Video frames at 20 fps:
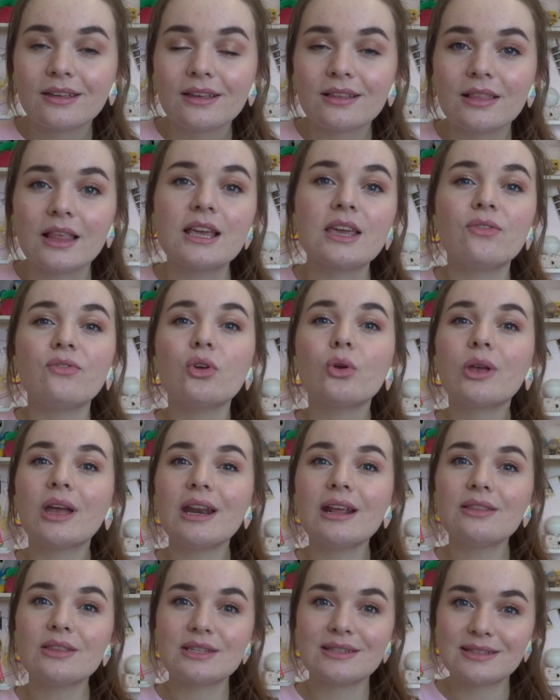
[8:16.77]
Like, if you're
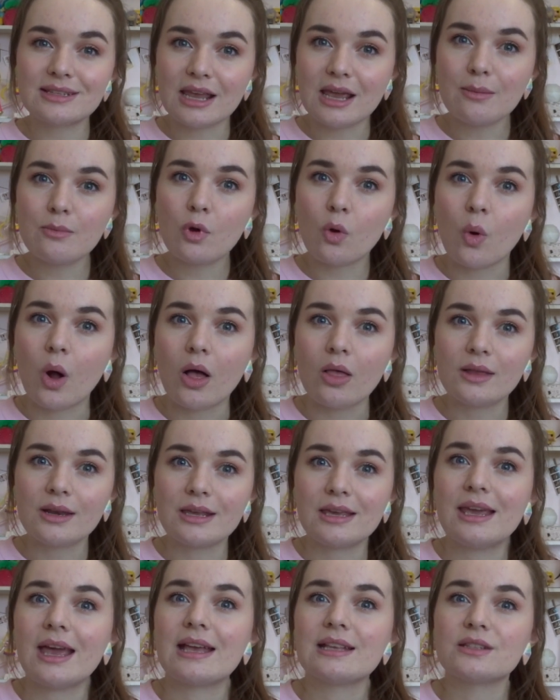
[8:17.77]
getting the same
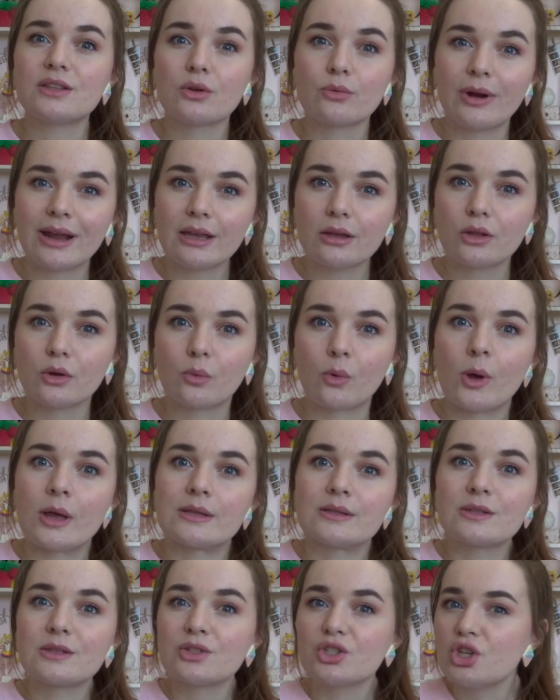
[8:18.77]
quality as the regular
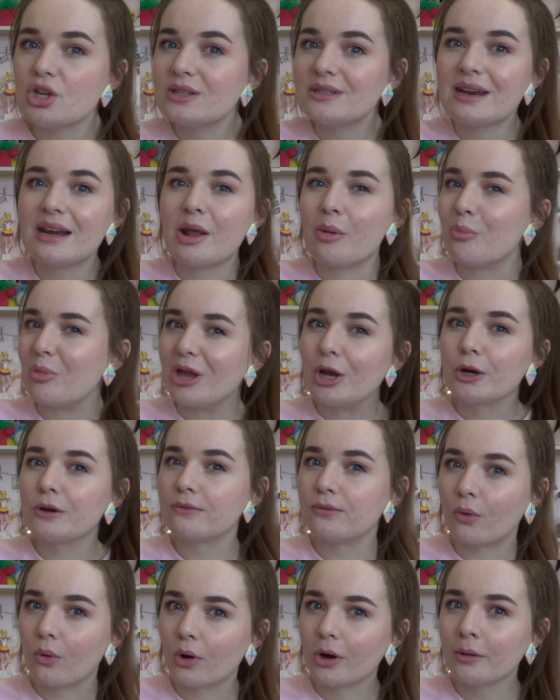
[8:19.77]
ones, just in a bigger
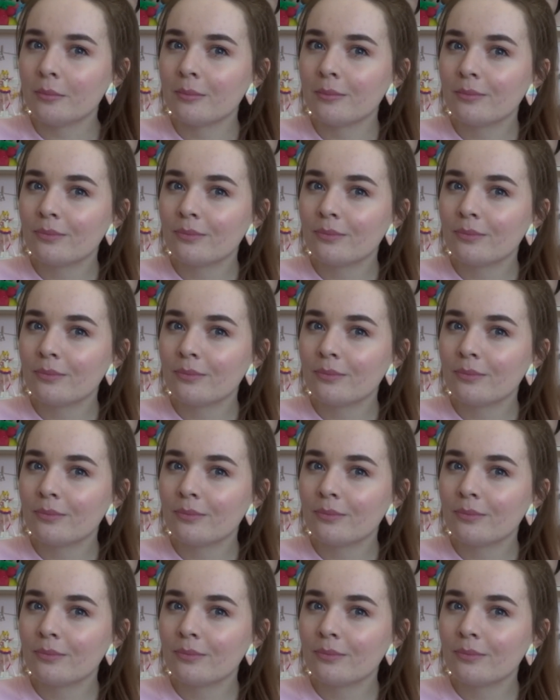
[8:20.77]
form,